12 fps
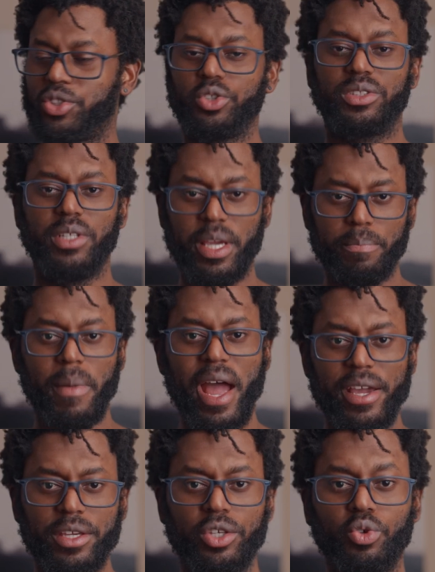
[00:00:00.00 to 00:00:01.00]
So in
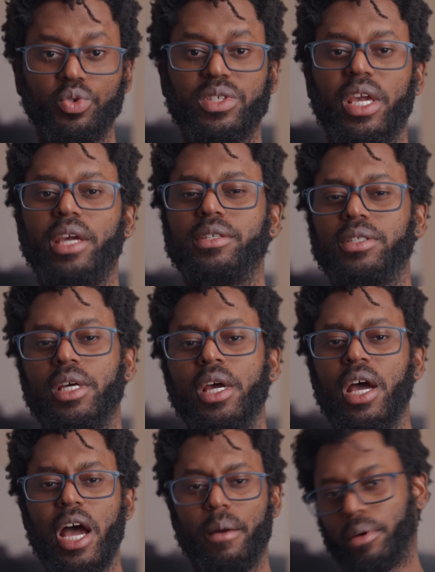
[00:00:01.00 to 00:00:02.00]
my use case,
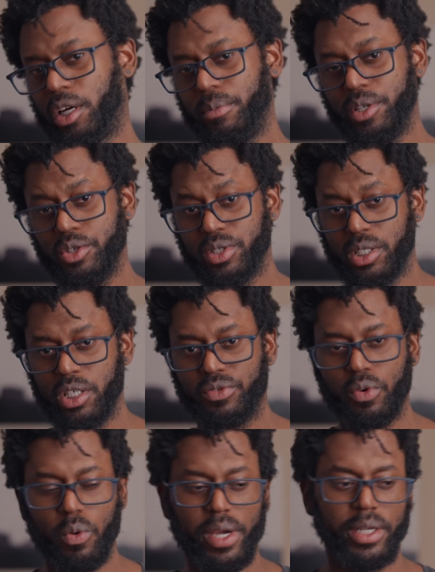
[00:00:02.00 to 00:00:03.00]
I'm going to be using
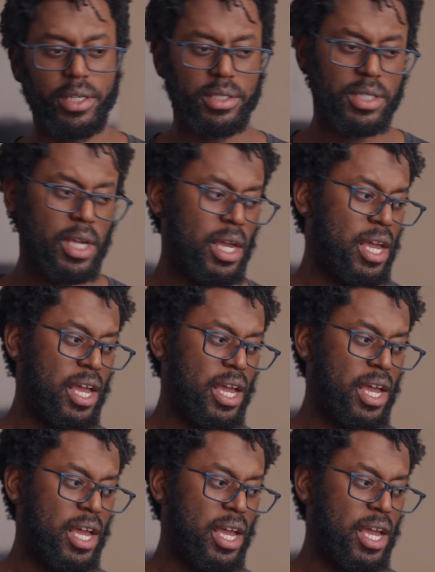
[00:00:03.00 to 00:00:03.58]
this for weddings,